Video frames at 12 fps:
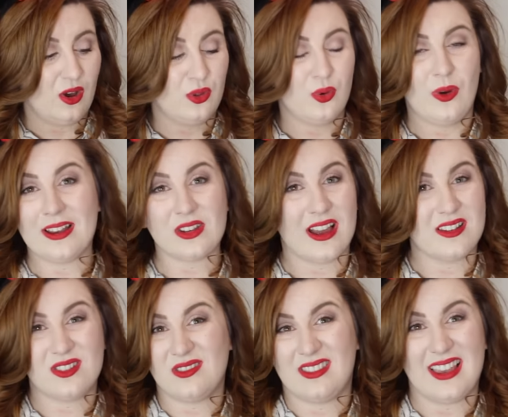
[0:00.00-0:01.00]
although I, d
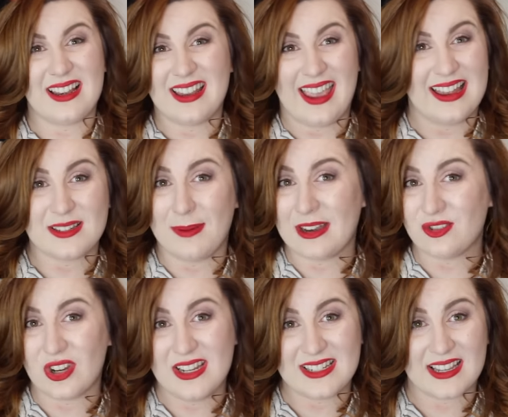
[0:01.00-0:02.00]
I didn't get into
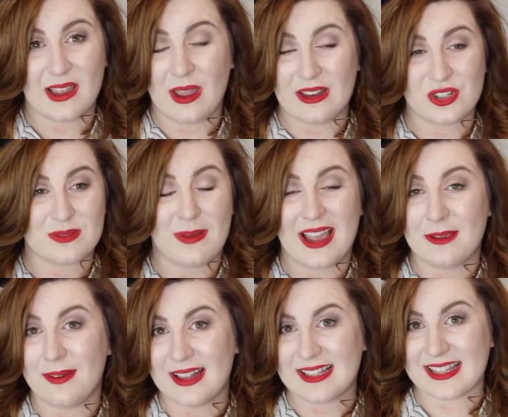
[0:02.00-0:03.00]
pin trading. I, I just
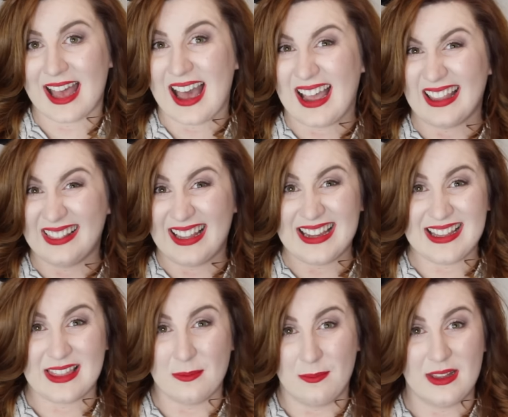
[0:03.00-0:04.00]
buy pins that I
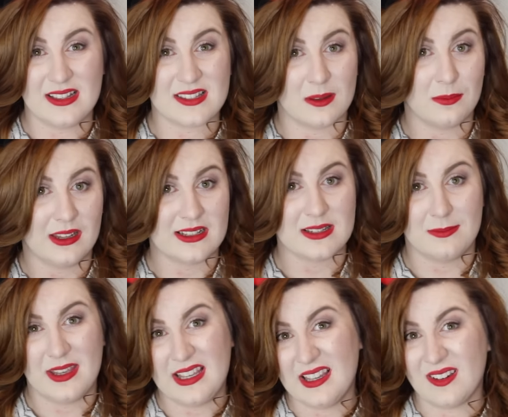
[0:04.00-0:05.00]
like, that mean something
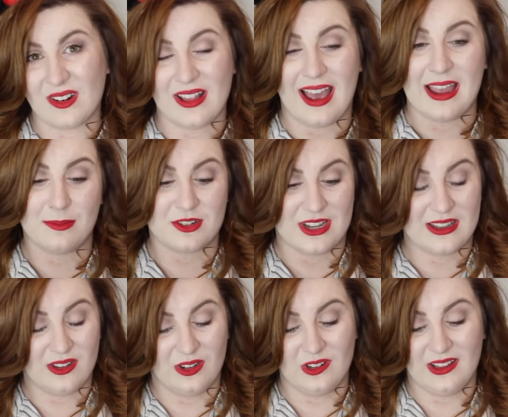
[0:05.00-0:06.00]
to me, or that I
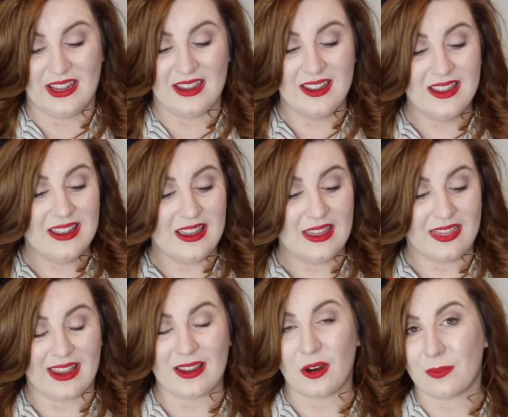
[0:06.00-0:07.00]
particularly
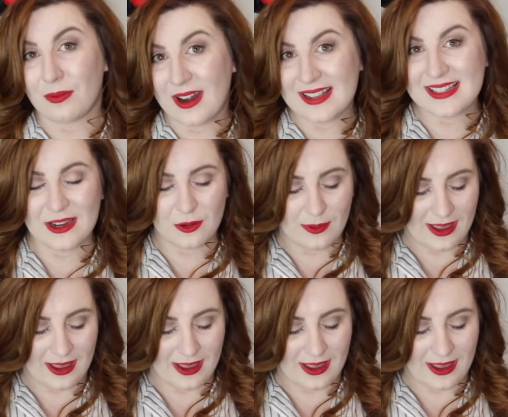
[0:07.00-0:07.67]
think are pretty or